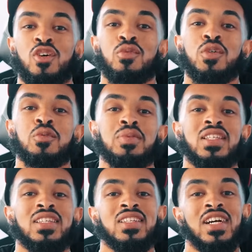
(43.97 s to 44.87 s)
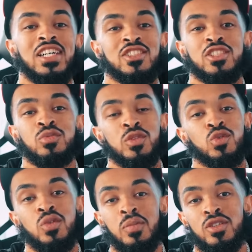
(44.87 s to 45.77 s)
no real plan, I just went
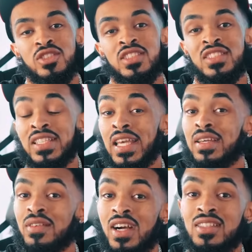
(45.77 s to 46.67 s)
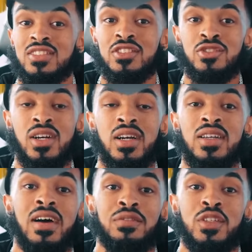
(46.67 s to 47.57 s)
through the motions and gave college a try.
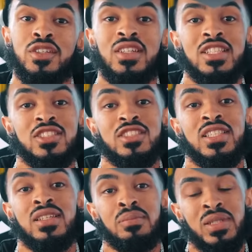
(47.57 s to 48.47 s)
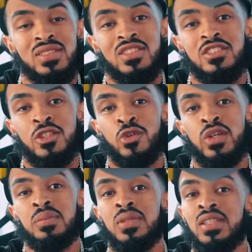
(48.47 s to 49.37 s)
I figured I'd just get a business
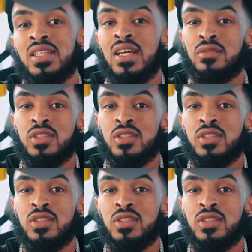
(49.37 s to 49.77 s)
degree, but then I